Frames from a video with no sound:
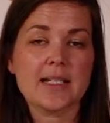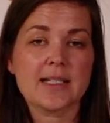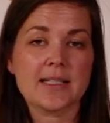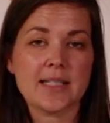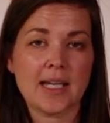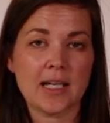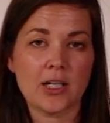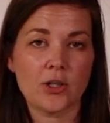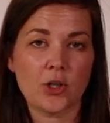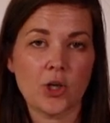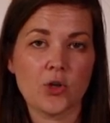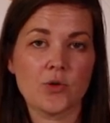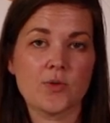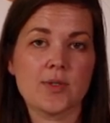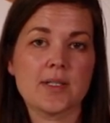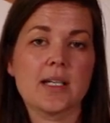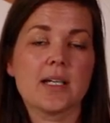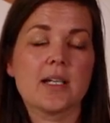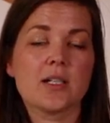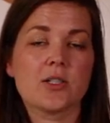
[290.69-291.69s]
take
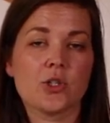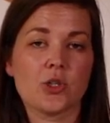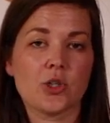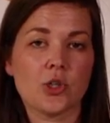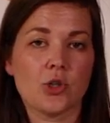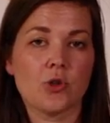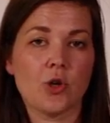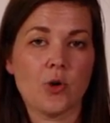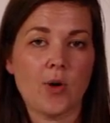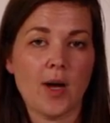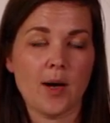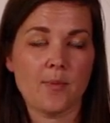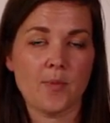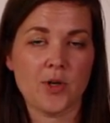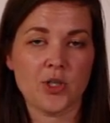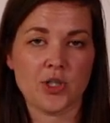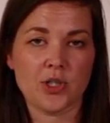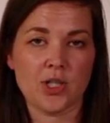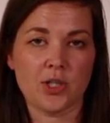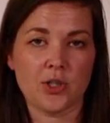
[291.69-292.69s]
notes so that you know how
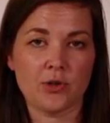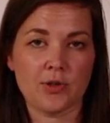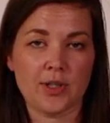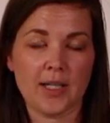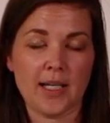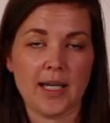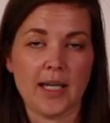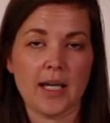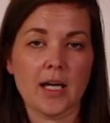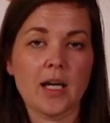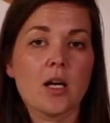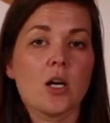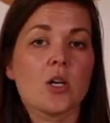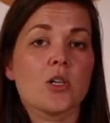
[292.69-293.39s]
much sun you're getting.